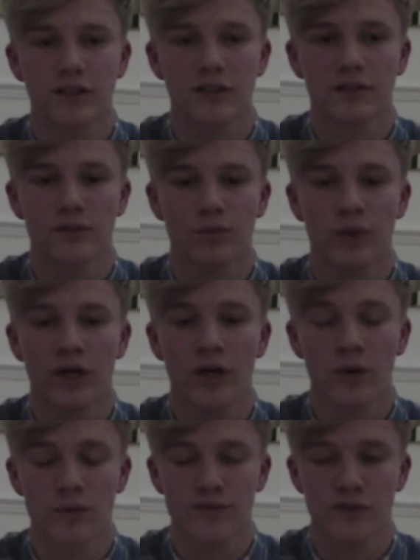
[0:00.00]
and when
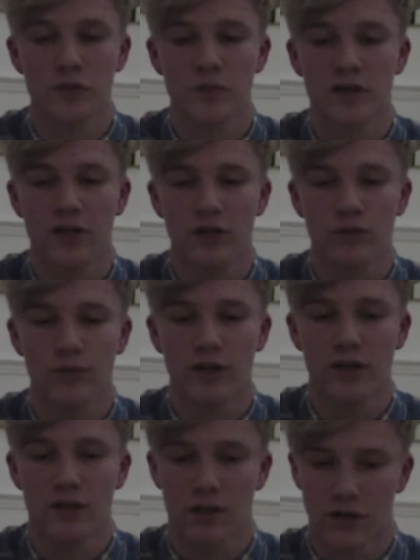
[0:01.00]
I was filming I uploaded